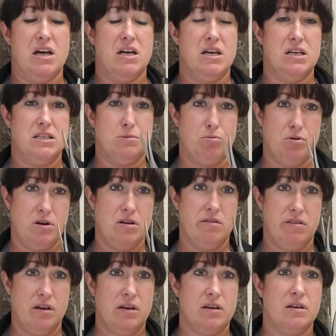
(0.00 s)
is pretty
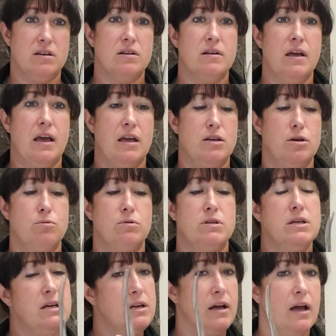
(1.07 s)
thick, and you would
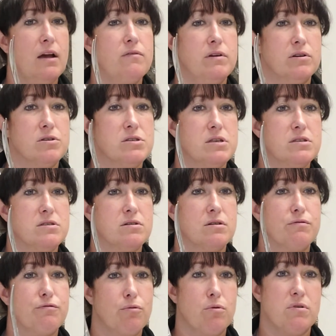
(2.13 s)
need a heavier scissor
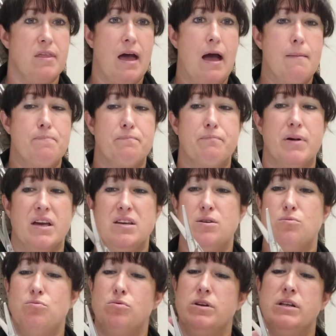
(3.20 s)
for that. But you
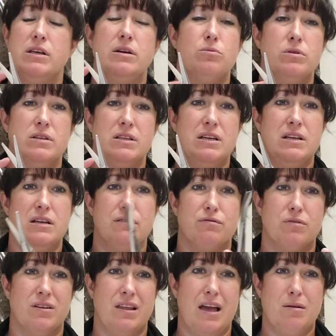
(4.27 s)
really wouldn't need it
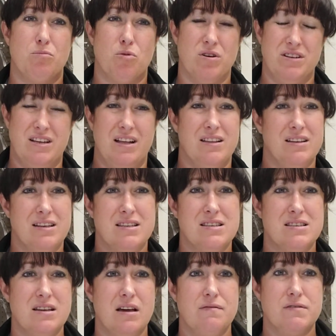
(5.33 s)
for like more delicate
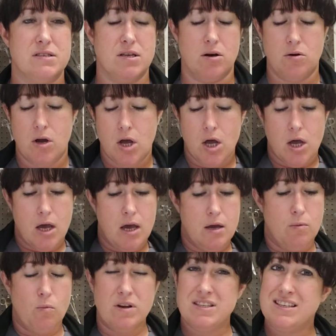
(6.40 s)
stuff. So
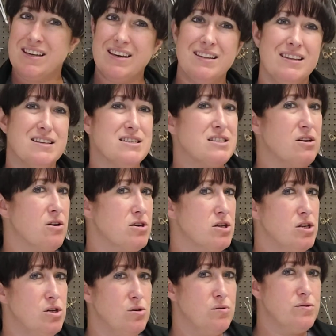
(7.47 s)
once again, let's start to
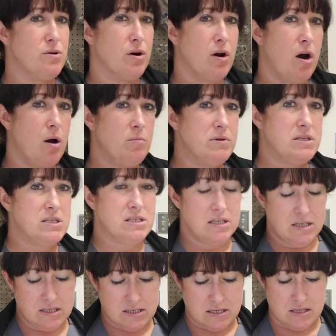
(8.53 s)
use our common
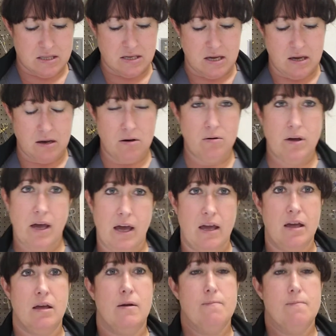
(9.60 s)
sense and think, okay,